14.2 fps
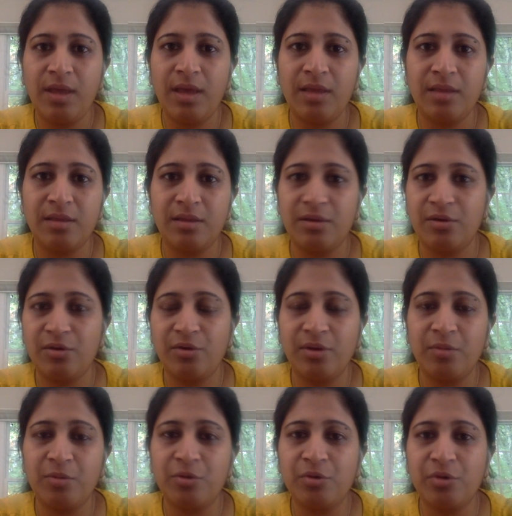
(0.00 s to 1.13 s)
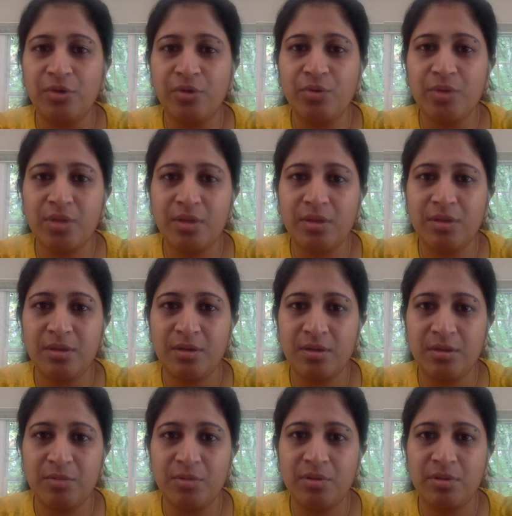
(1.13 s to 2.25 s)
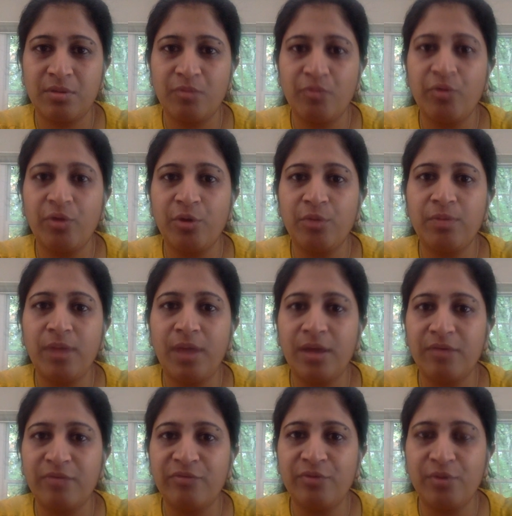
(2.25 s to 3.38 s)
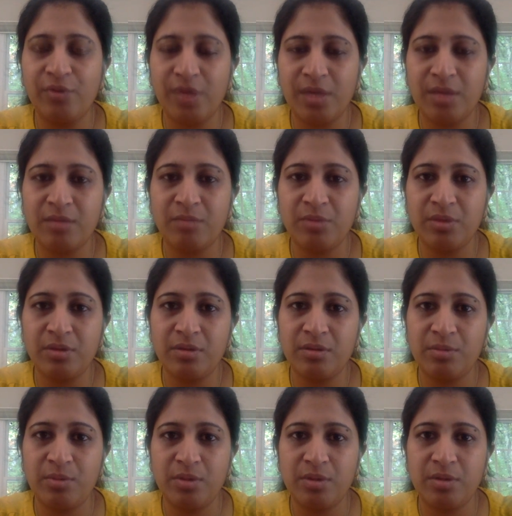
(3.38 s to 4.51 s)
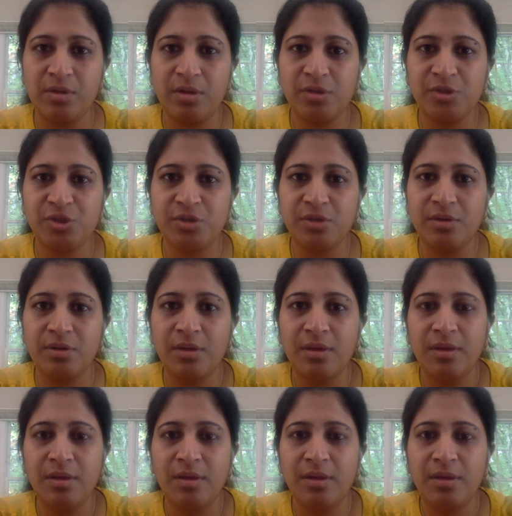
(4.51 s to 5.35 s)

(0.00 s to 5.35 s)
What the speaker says: and that you're able to use these tips when you plan for your next business presentation.